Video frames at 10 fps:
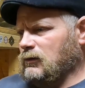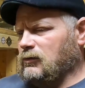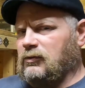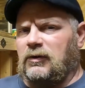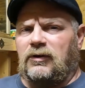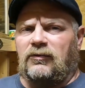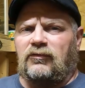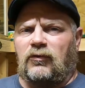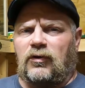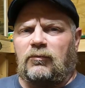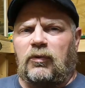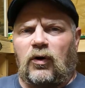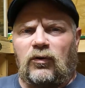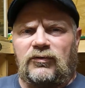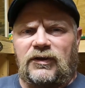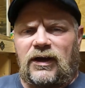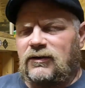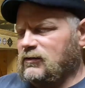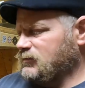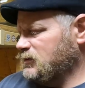3 or 4 bowls
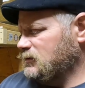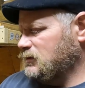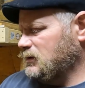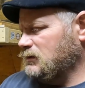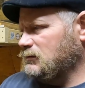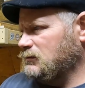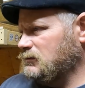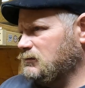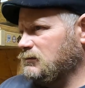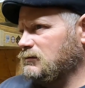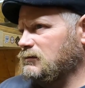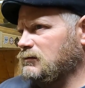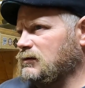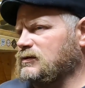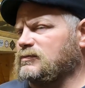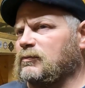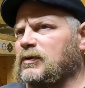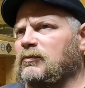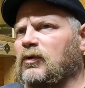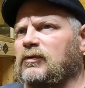out of it. It's
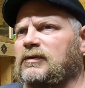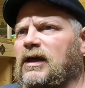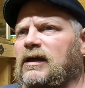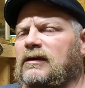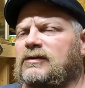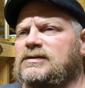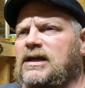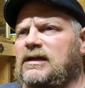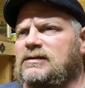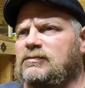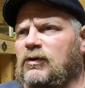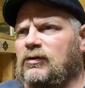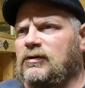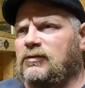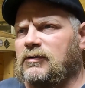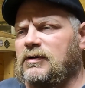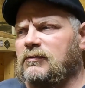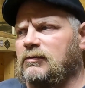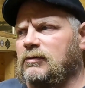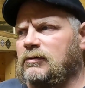been more than that, because I smoked
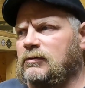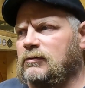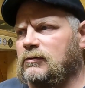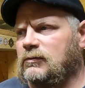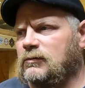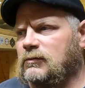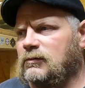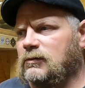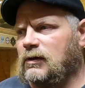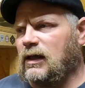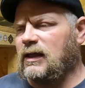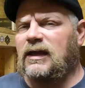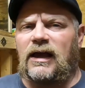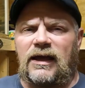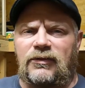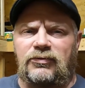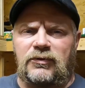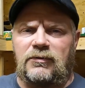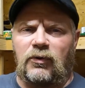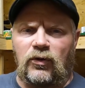3. I think I had
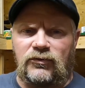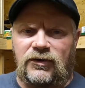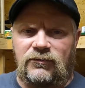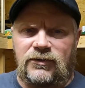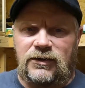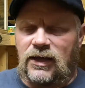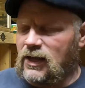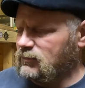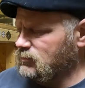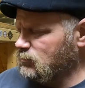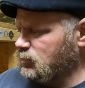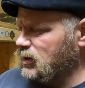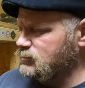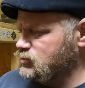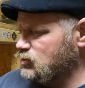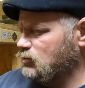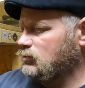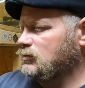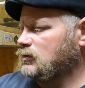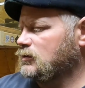3 bowls of it at the pipe
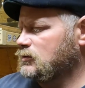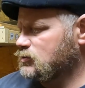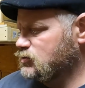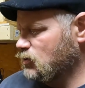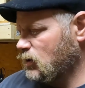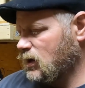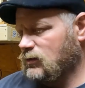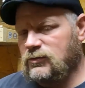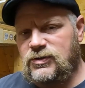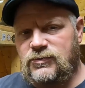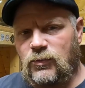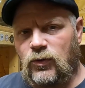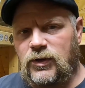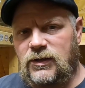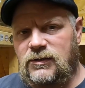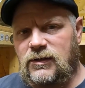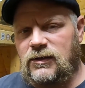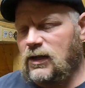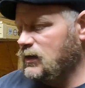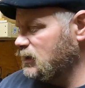show. So out in the smoking
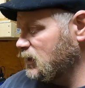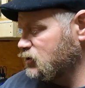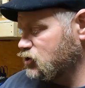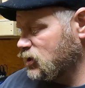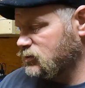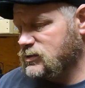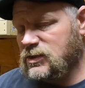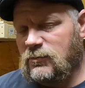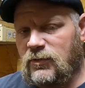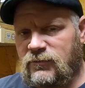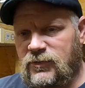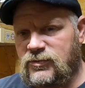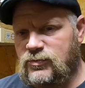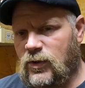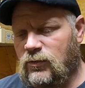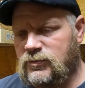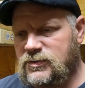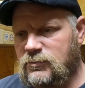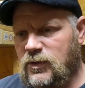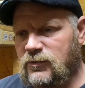tent. And then I shared some of it as well with
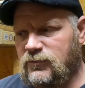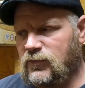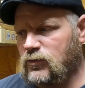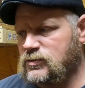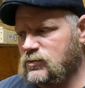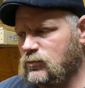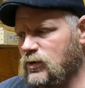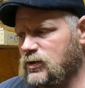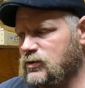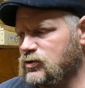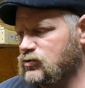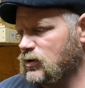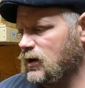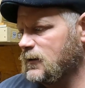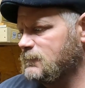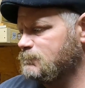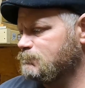some other folks that wanted to try it.